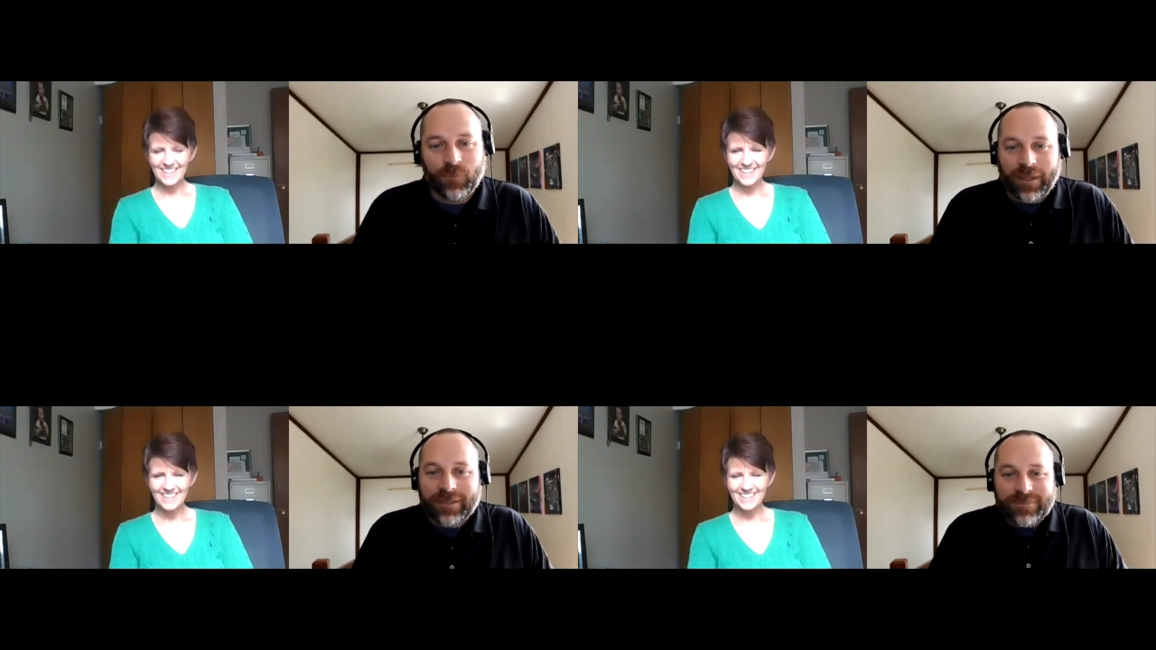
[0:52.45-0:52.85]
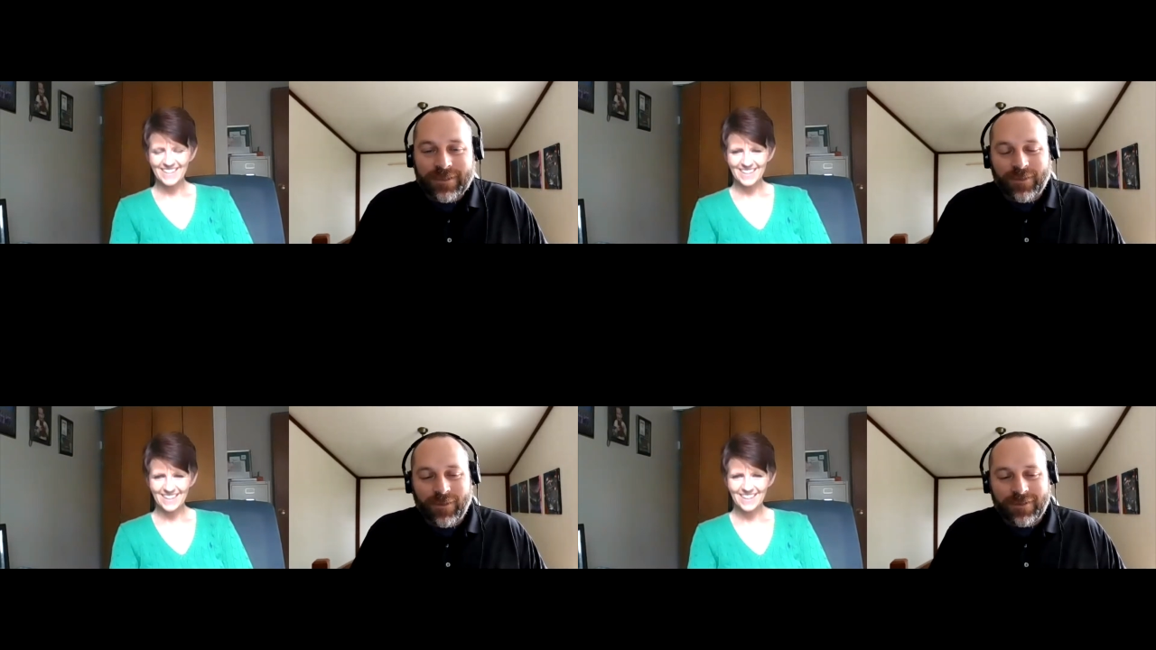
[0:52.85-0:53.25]
Speaker 1: like to be
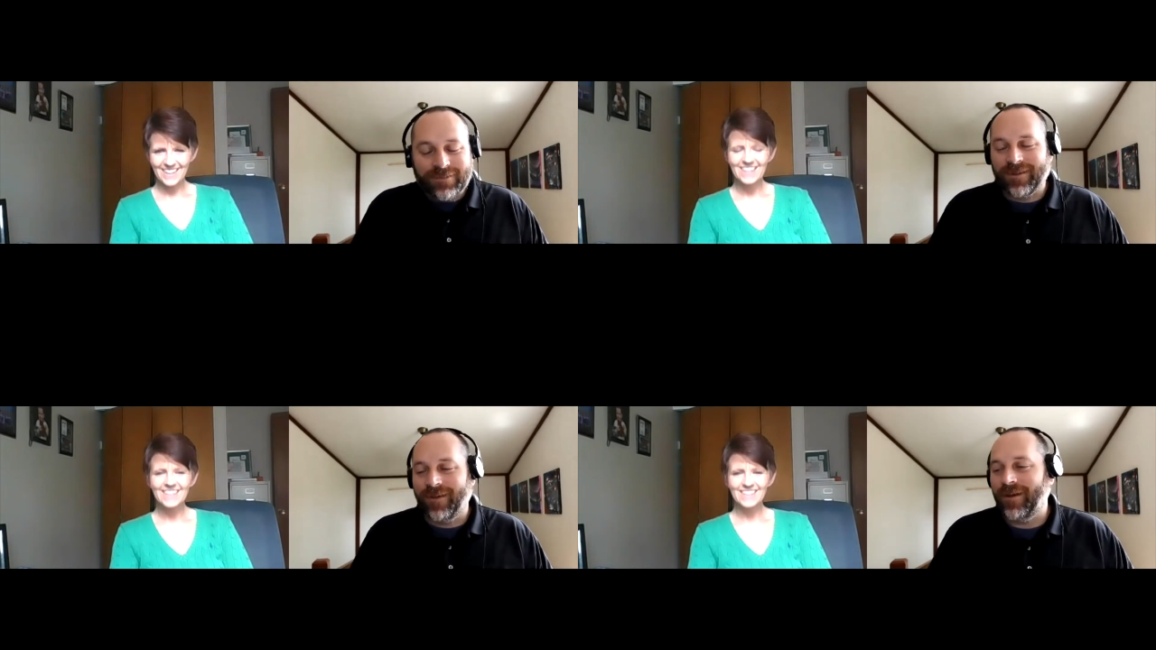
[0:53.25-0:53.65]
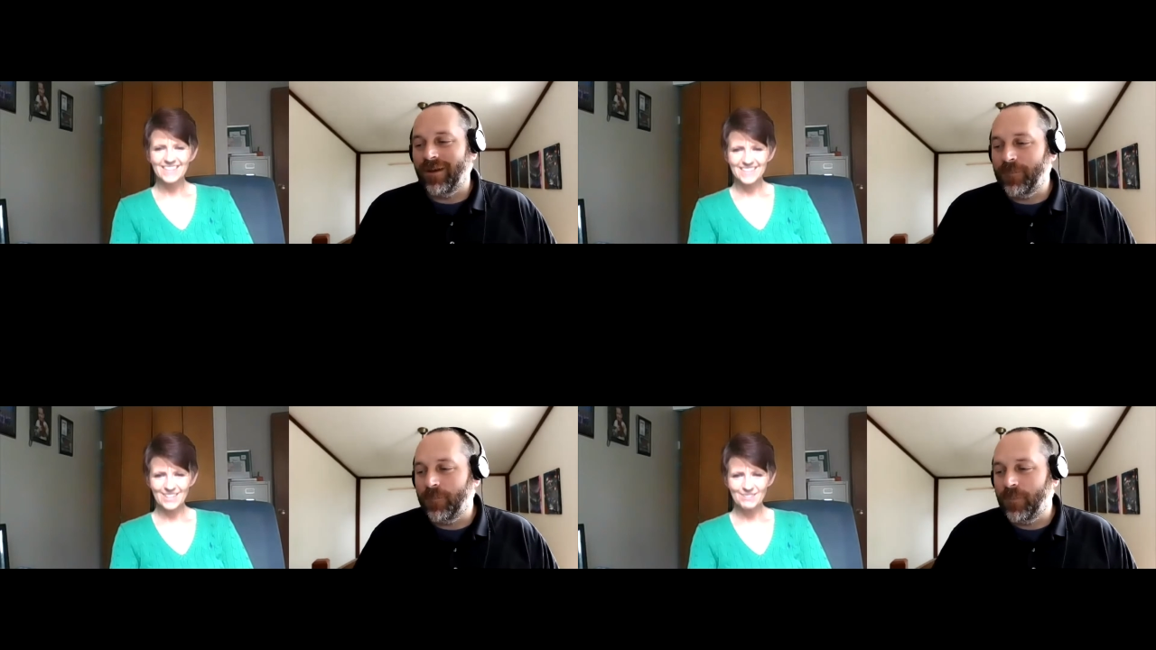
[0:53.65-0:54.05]
called.
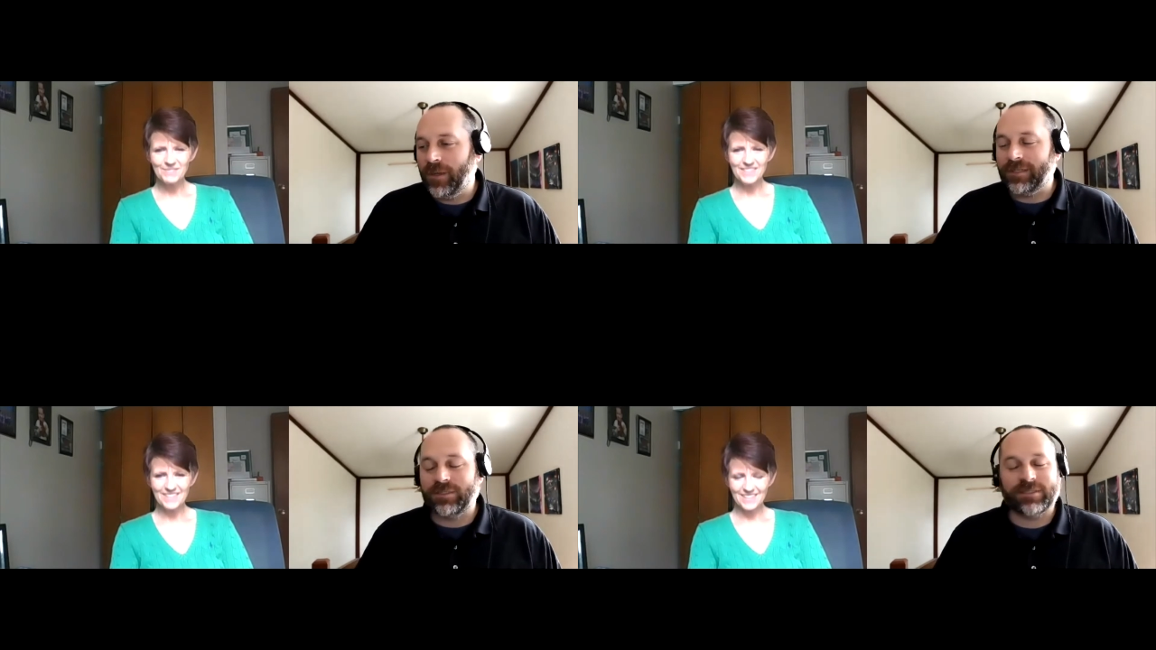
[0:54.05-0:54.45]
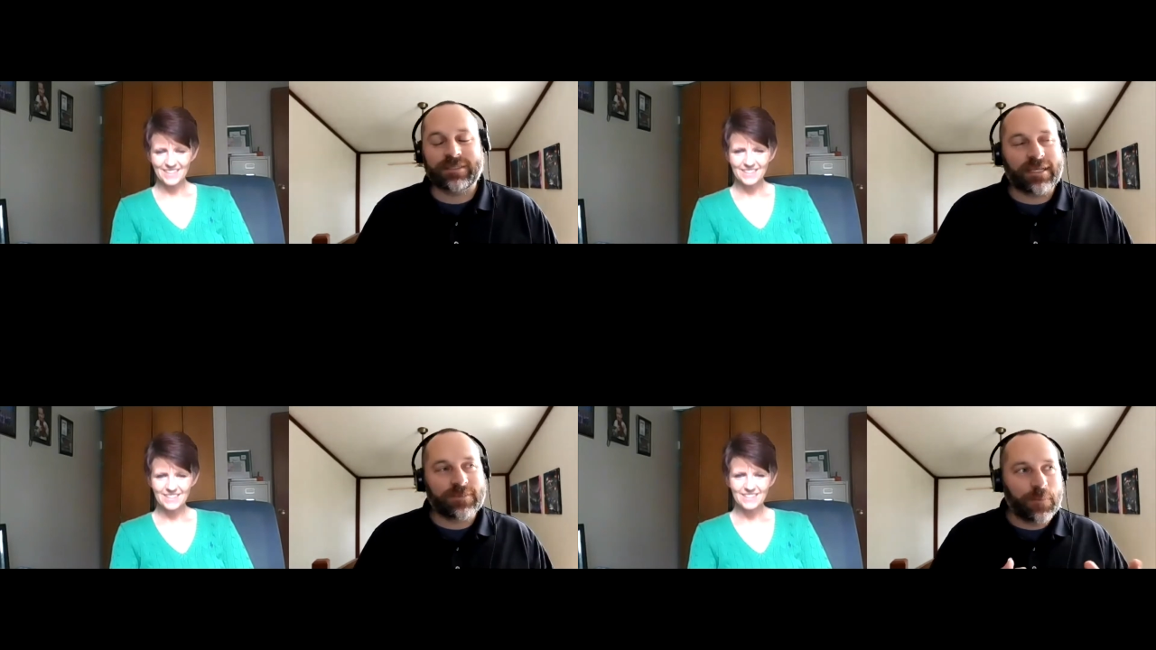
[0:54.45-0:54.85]
Um, yep. But just in
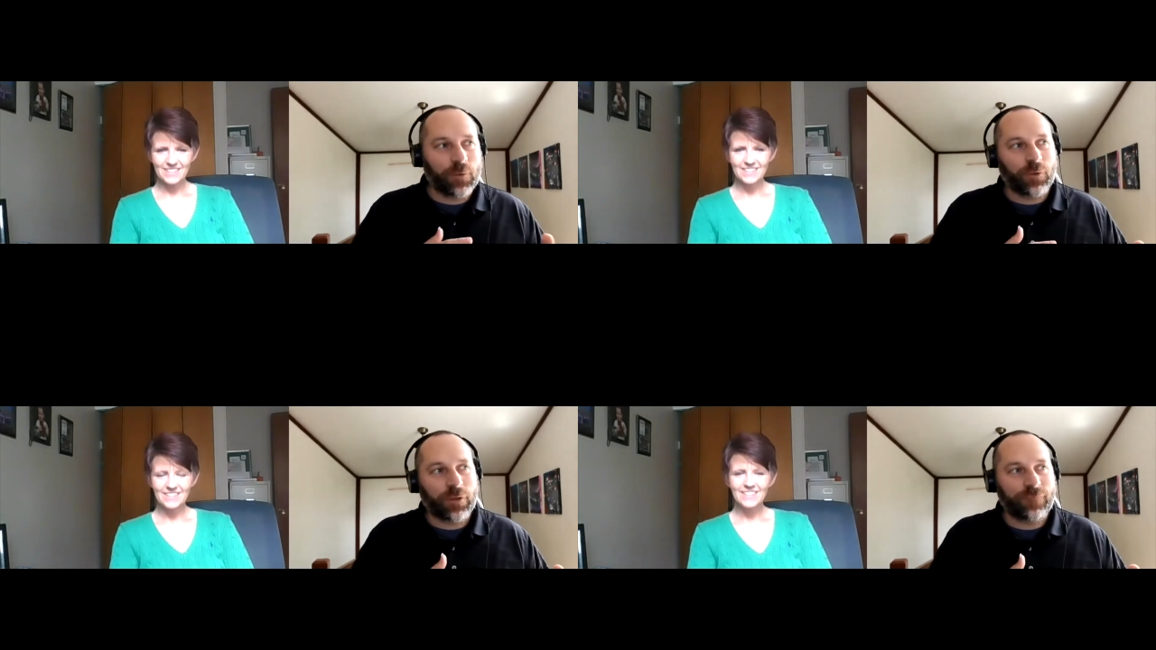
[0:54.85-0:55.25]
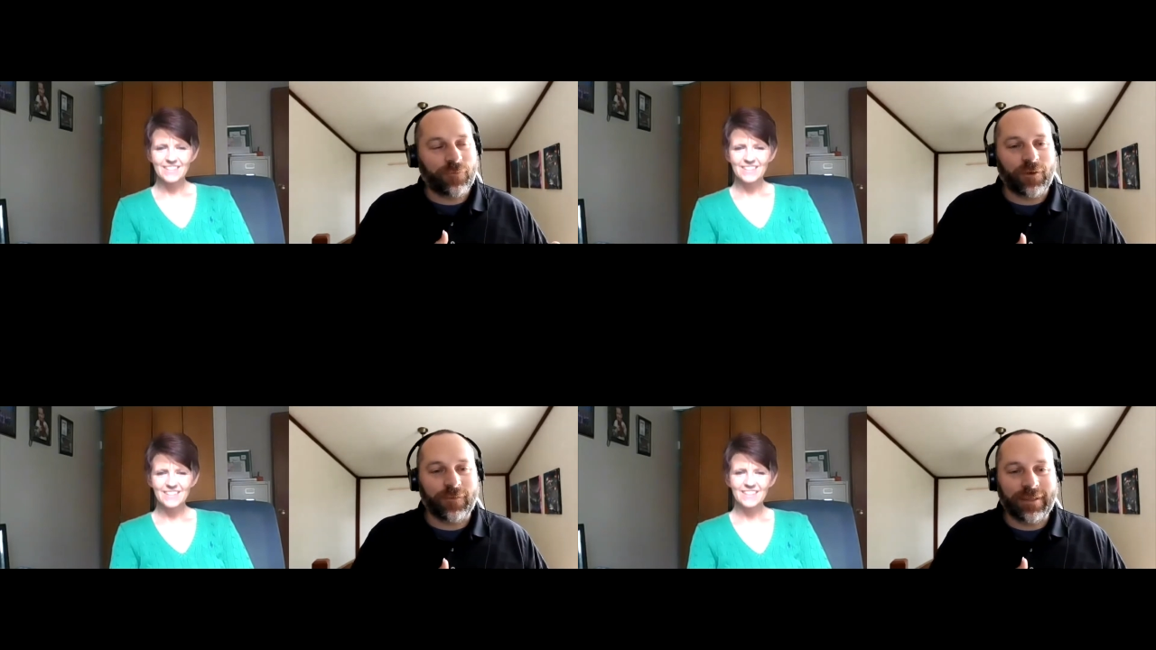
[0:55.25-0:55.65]
case people are looking
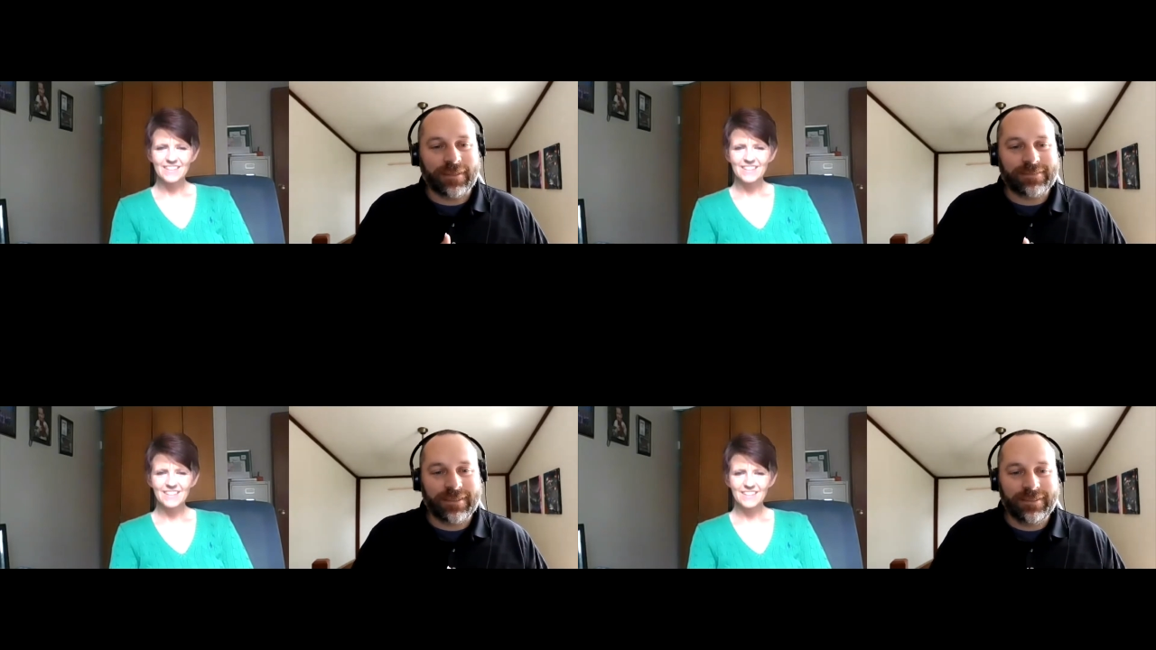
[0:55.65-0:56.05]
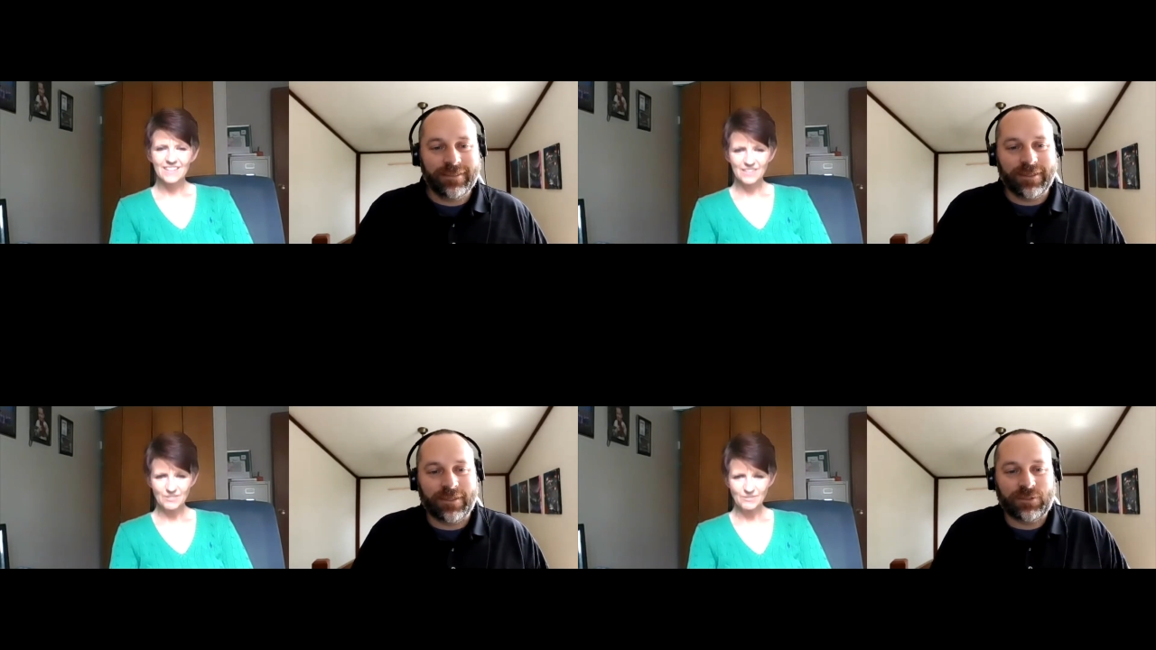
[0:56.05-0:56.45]
for her on LinkedIn, you
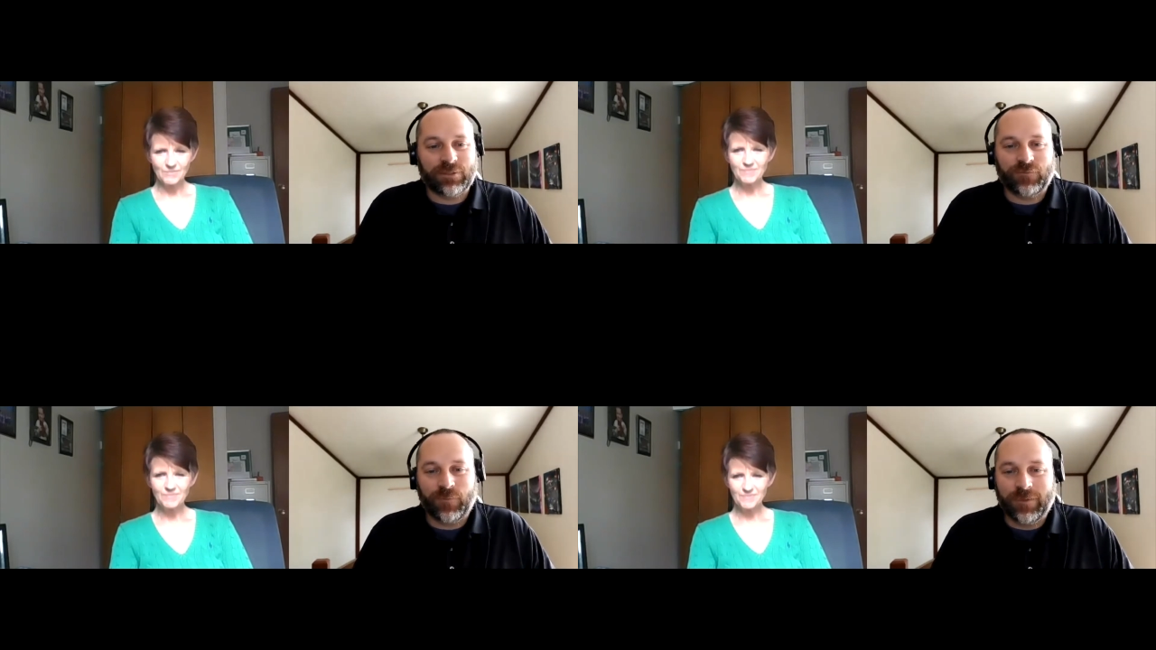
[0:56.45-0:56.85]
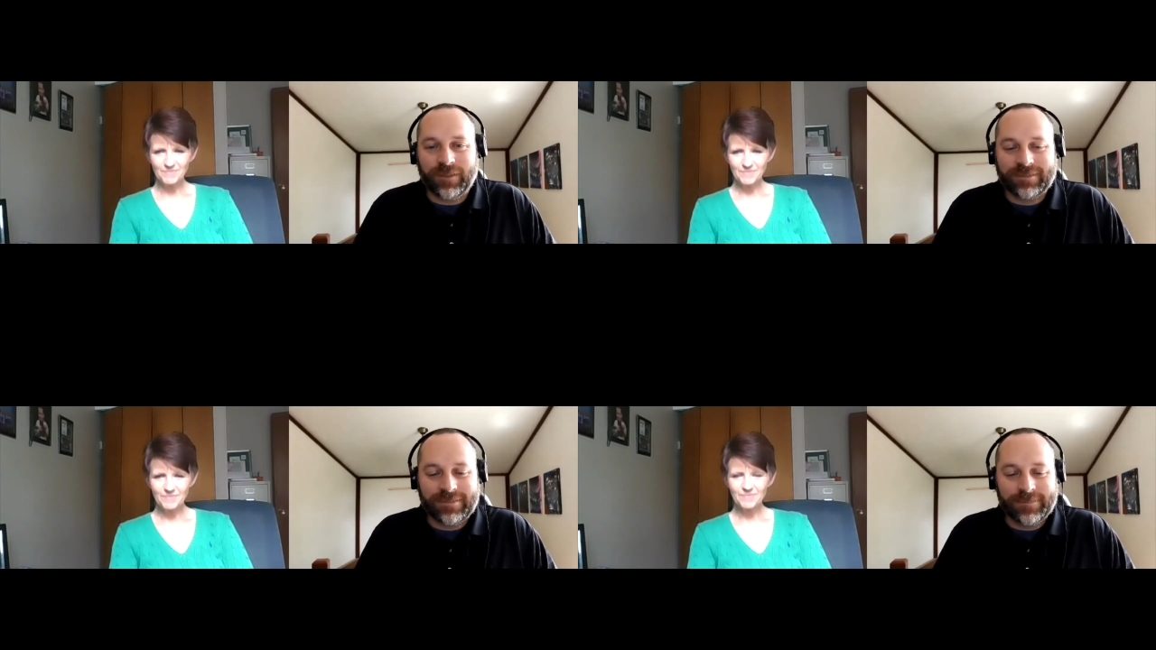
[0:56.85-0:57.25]
got to search for
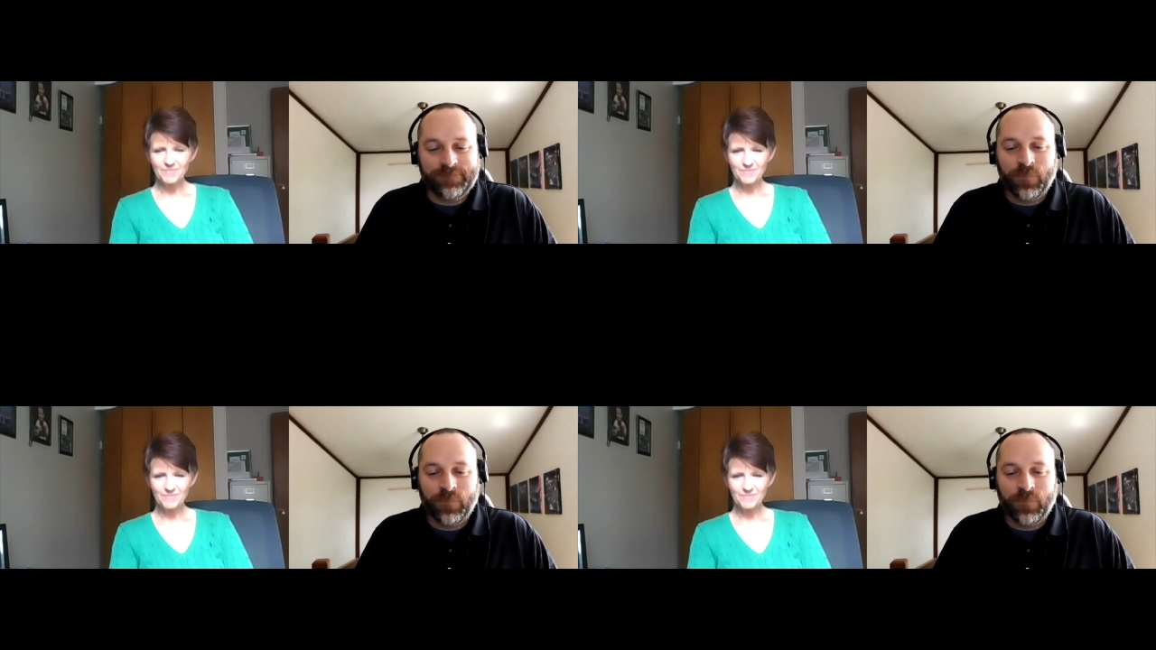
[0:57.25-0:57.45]
Melissa.